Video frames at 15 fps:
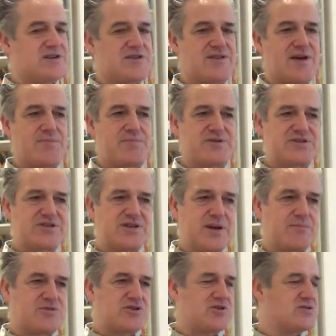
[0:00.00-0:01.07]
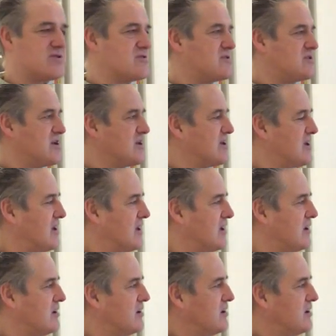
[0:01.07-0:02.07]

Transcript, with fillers: in their perceptions and thinking,